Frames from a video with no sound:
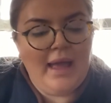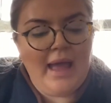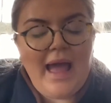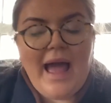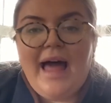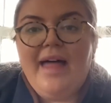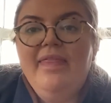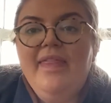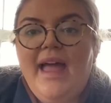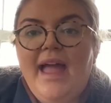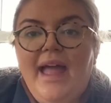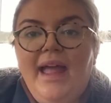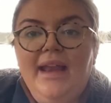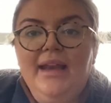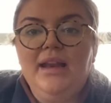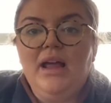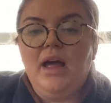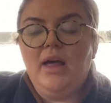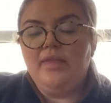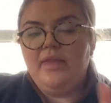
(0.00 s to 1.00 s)
And
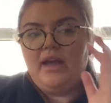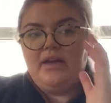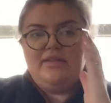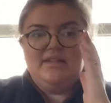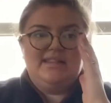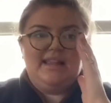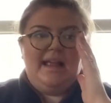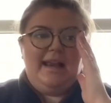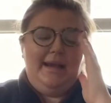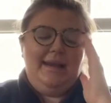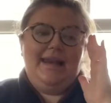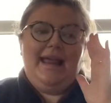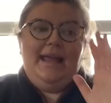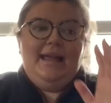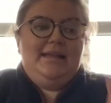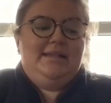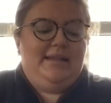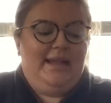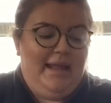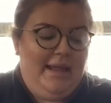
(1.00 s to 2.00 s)
then there is a
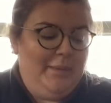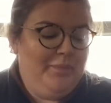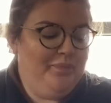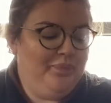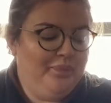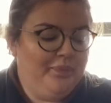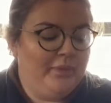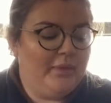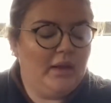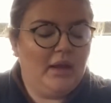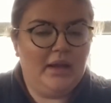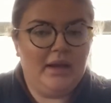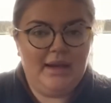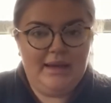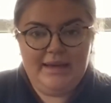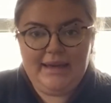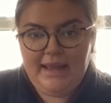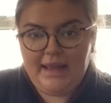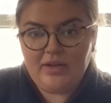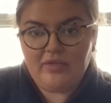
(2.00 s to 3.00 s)
lady
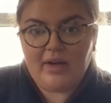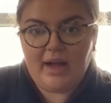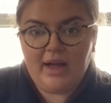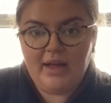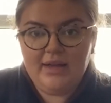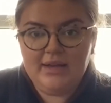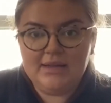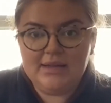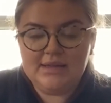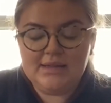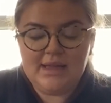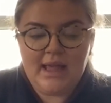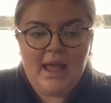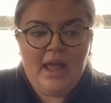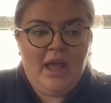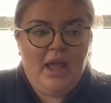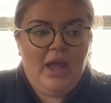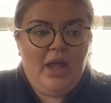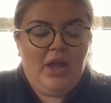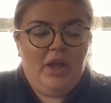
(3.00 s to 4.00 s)
near us
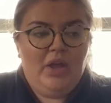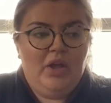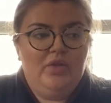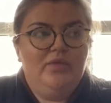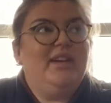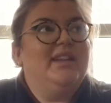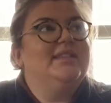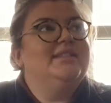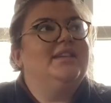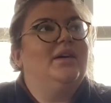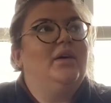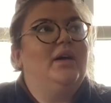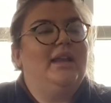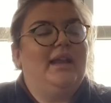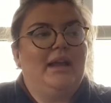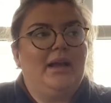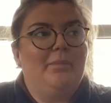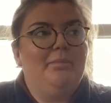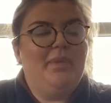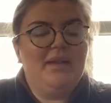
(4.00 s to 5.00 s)
who runs a,
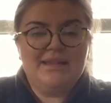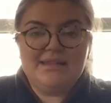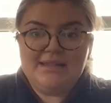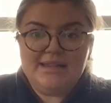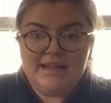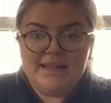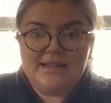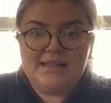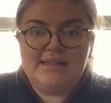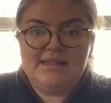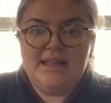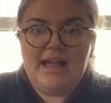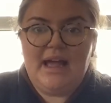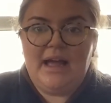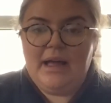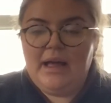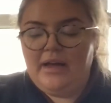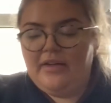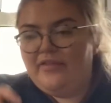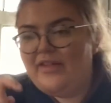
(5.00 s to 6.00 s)
like a business,
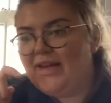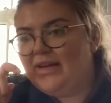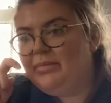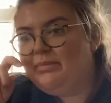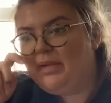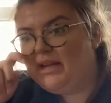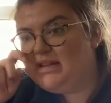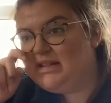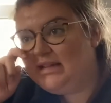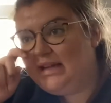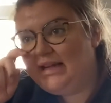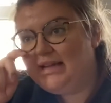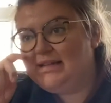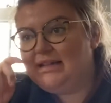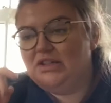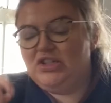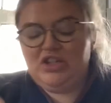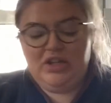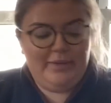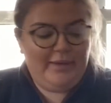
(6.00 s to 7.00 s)
uh, event business,
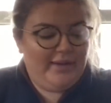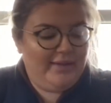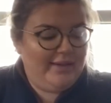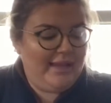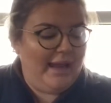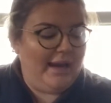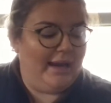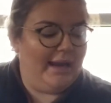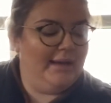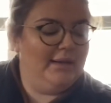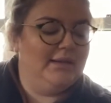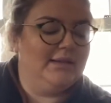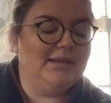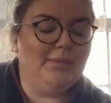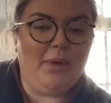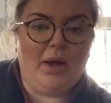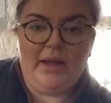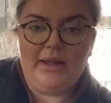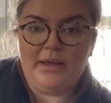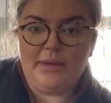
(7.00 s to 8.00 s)
and she was selling some
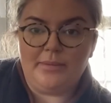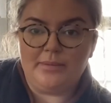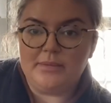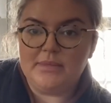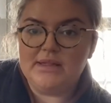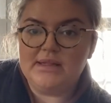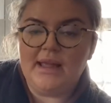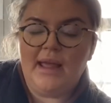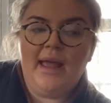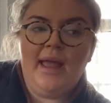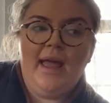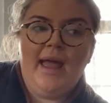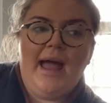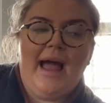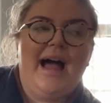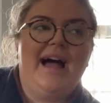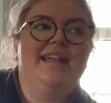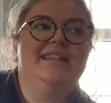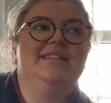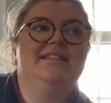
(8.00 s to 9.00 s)
items.
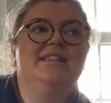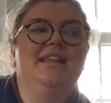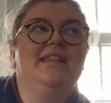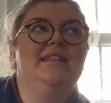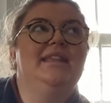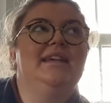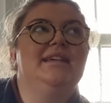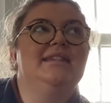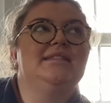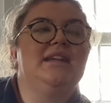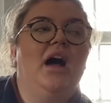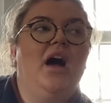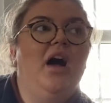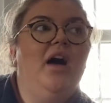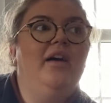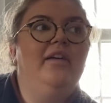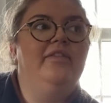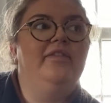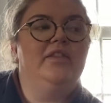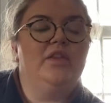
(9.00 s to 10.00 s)
And these
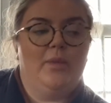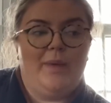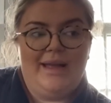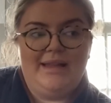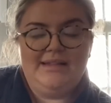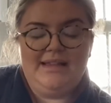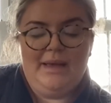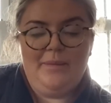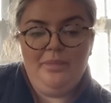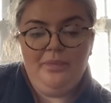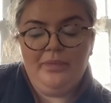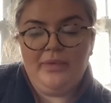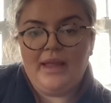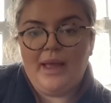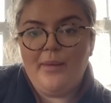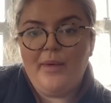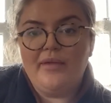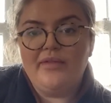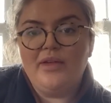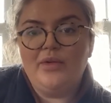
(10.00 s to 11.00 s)
are for the wedding.
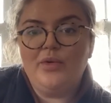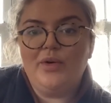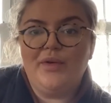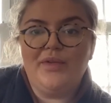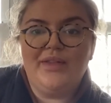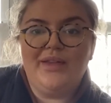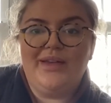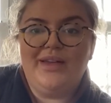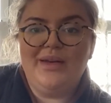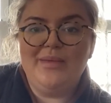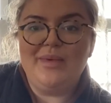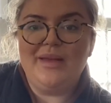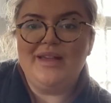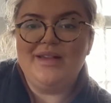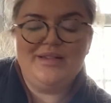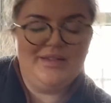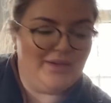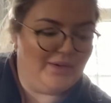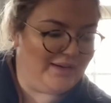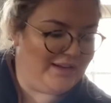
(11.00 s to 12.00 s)
However, they're also going to be
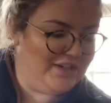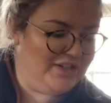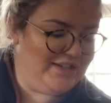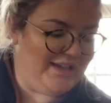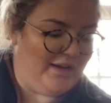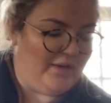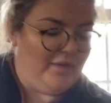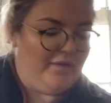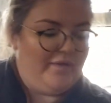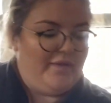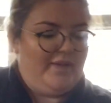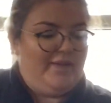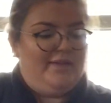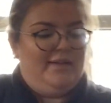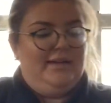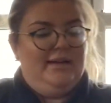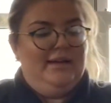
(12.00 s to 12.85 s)
used on our shelves.